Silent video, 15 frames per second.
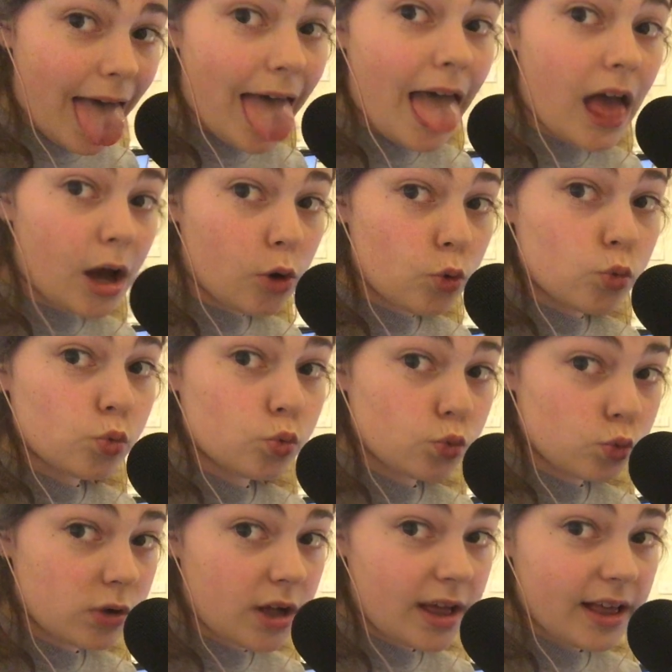Was able
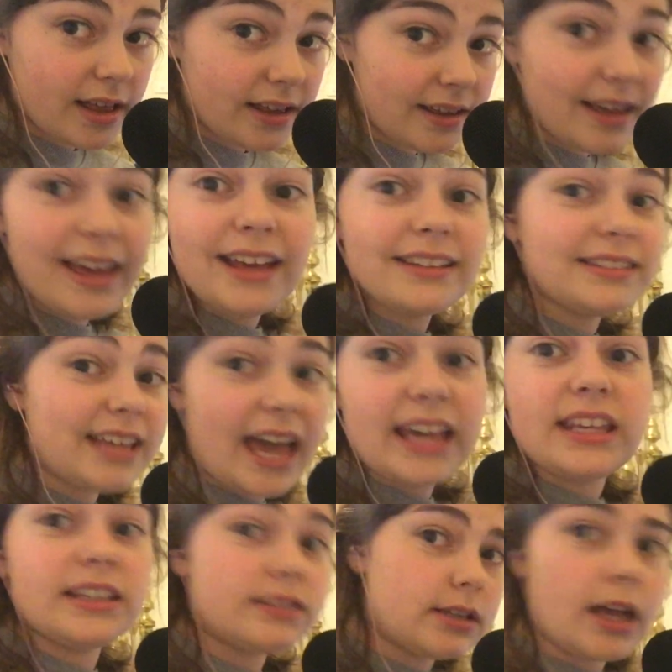to do like
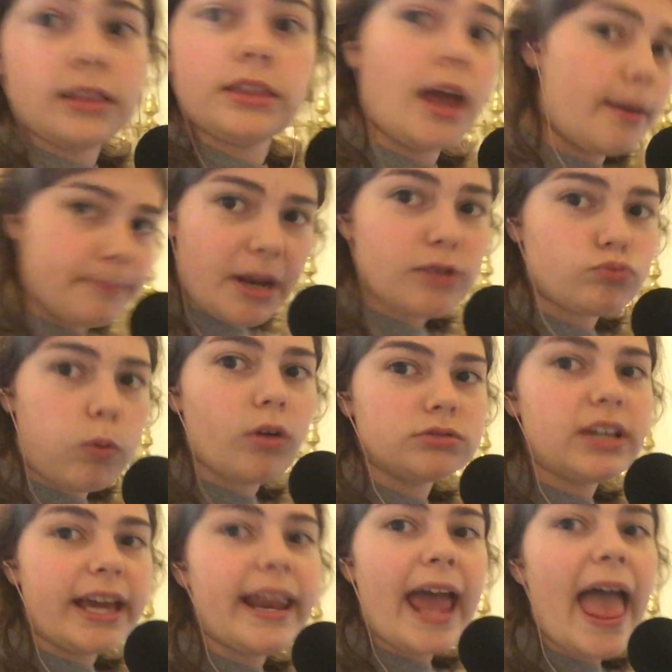ad-libs and stuff like that. That's an